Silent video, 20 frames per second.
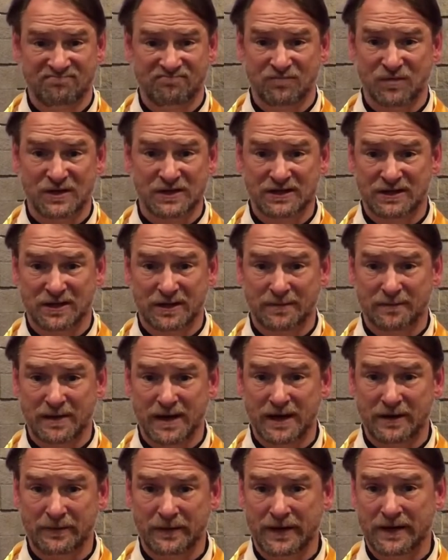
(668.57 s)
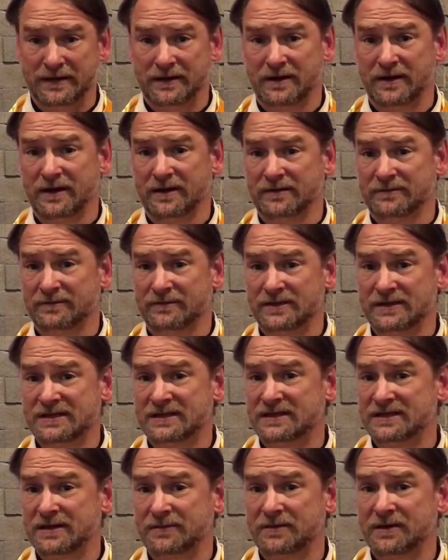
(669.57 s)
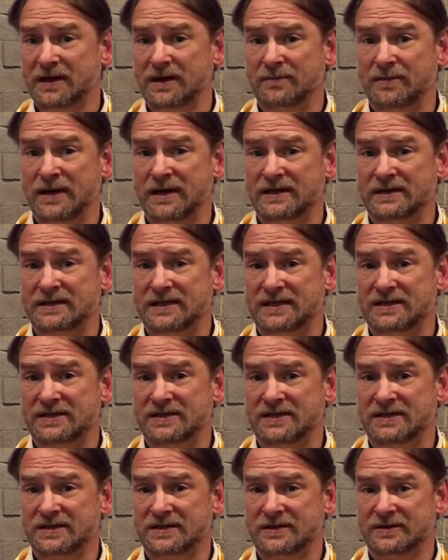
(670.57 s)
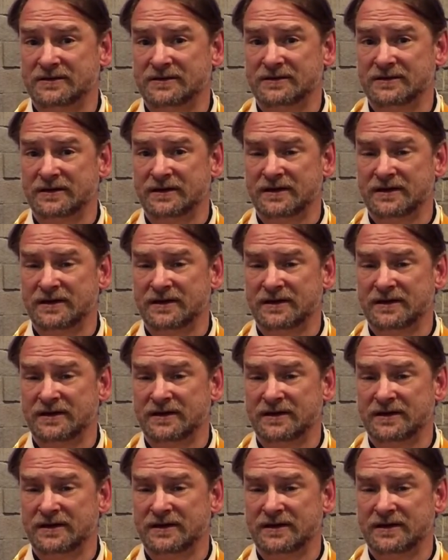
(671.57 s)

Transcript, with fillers: Wasn't on my radar, wasn't something I paid attention to.